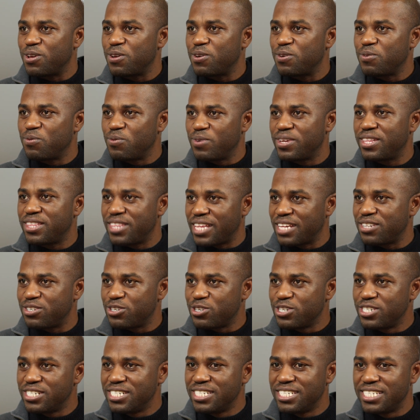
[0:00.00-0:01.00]
with that
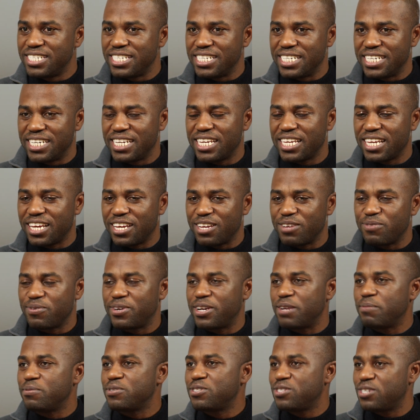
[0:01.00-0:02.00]
urgency, we're
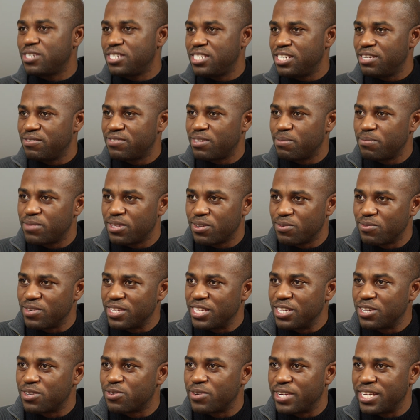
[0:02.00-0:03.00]
able to achieve something
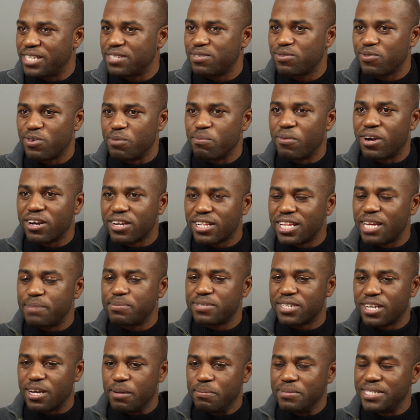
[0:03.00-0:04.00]
really great. Where Mark Labs
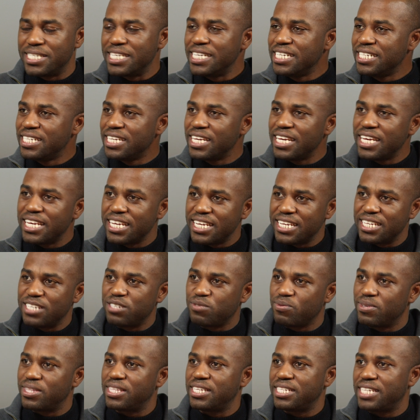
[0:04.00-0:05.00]
comes in is
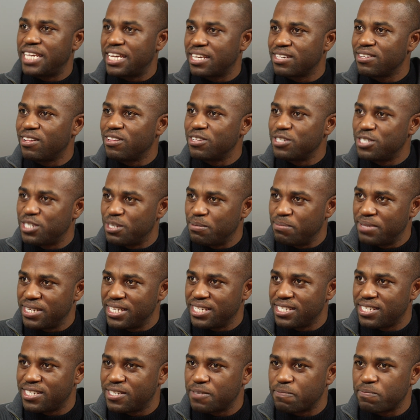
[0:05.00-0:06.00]
with the technology
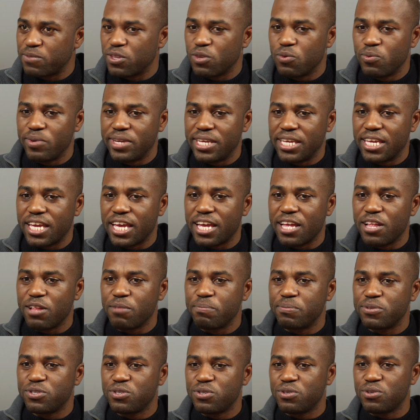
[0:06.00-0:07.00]
piece. We
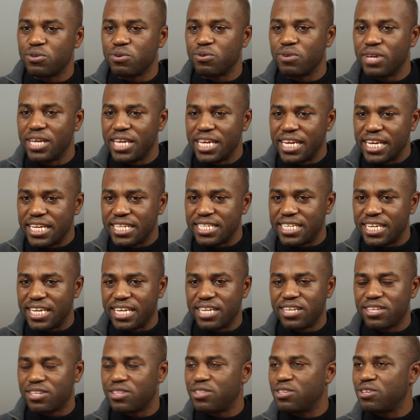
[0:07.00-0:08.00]
help to
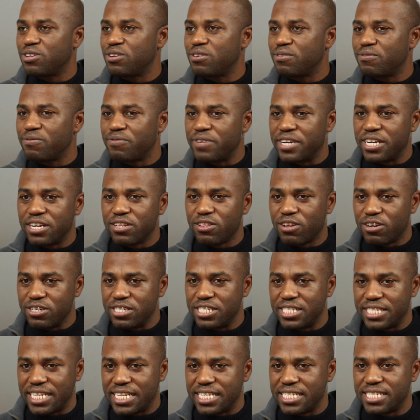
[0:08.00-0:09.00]
take the very
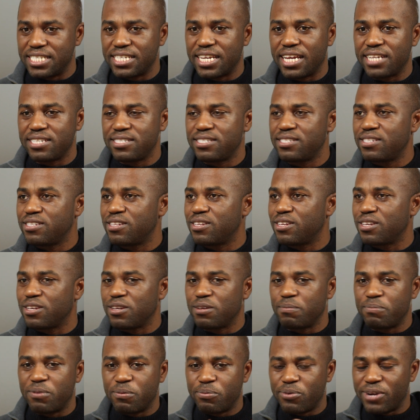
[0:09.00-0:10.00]
large data sets,
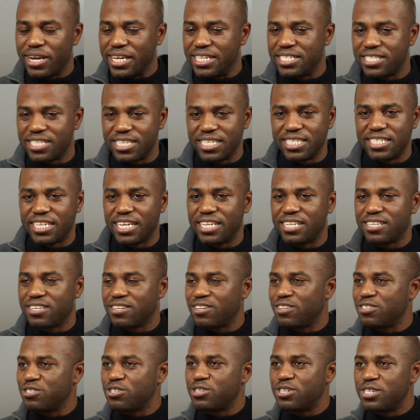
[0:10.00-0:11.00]
the proprietary data,
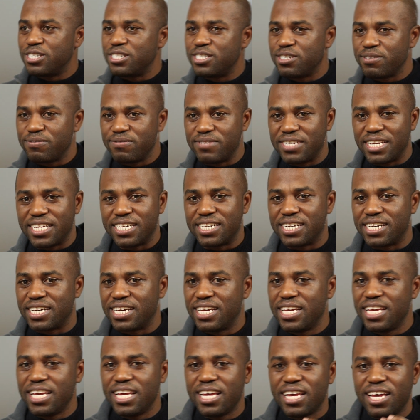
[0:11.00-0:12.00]
alternative data,
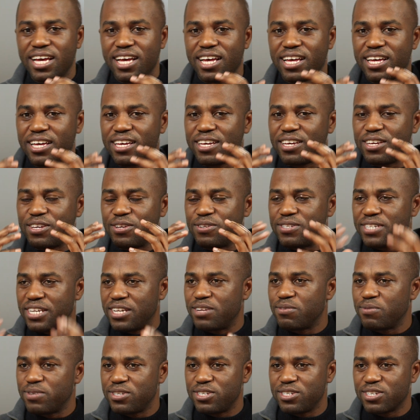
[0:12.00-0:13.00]

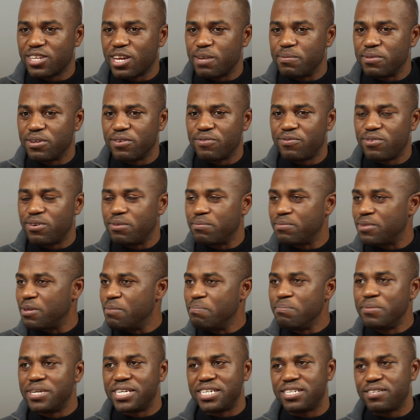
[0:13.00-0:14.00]
data which is coming from a
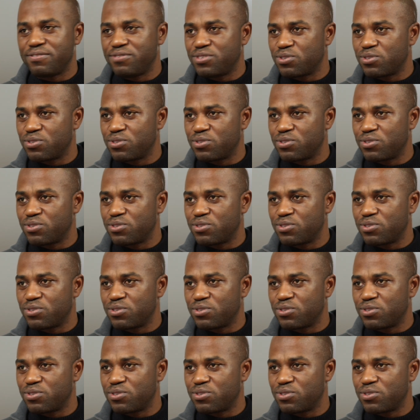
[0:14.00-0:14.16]
myriad of